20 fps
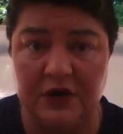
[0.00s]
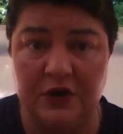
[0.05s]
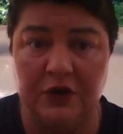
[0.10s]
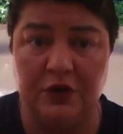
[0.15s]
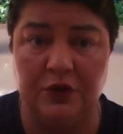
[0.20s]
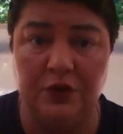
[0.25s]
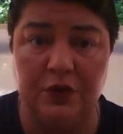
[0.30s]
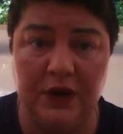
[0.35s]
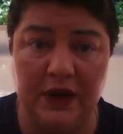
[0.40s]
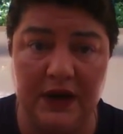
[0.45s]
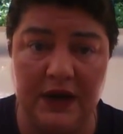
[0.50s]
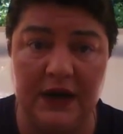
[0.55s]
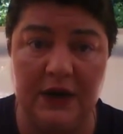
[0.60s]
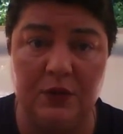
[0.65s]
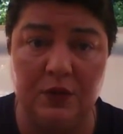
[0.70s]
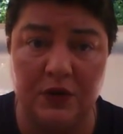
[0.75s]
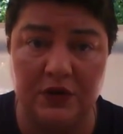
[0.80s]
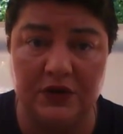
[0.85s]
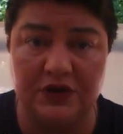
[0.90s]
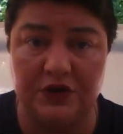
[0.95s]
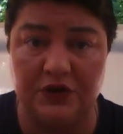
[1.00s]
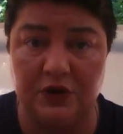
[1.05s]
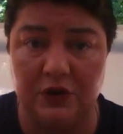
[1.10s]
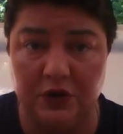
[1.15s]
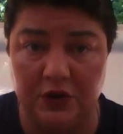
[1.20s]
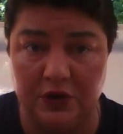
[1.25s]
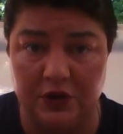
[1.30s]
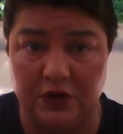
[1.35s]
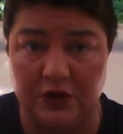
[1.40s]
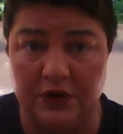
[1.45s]
who really want to
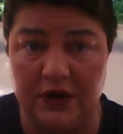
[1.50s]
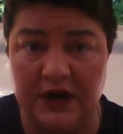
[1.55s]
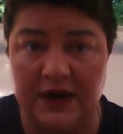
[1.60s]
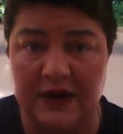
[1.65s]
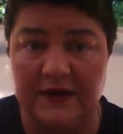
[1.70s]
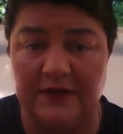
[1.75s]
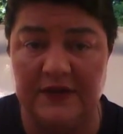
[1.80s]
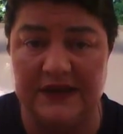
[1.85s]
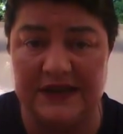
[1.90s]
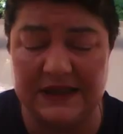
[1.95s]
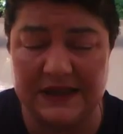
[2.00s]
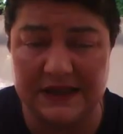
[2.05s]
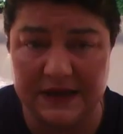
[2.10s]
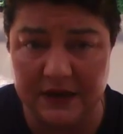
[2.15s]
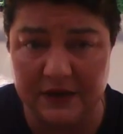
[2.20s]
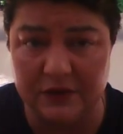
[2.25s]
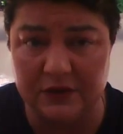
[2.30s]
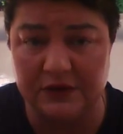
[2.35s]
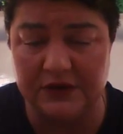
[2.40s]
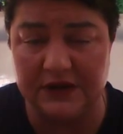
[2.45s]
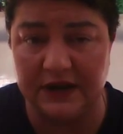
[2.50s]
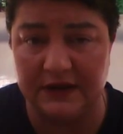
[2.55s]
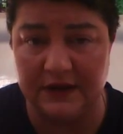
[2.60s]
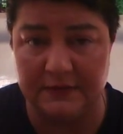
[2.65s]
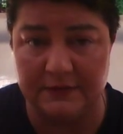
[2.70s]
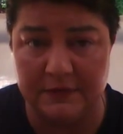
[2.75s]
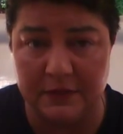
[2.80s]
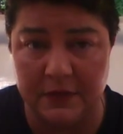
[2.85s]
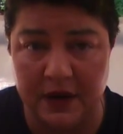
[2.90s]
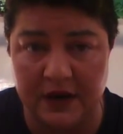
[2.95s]
learn the skills and
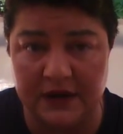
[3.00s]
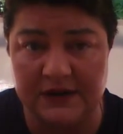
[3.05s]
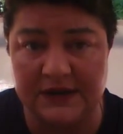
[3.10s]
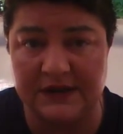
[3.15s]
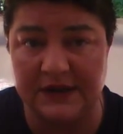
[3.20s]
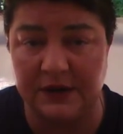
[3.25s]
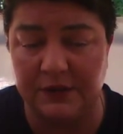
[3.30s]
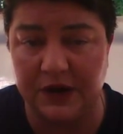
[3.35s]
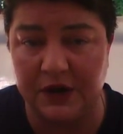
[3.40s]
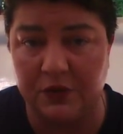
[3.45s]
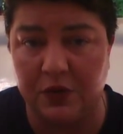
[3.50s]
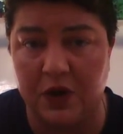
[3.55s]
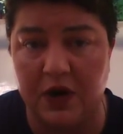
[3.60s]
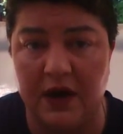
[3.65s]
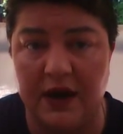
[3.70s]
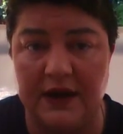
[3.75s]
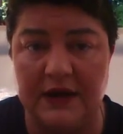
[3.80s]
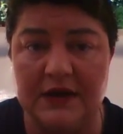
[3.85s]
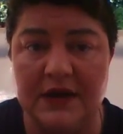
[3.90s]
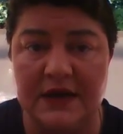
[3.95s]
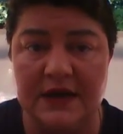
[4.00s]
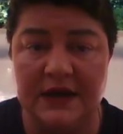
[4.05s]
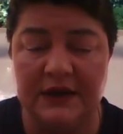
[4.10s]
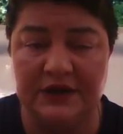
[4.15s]
the mindset required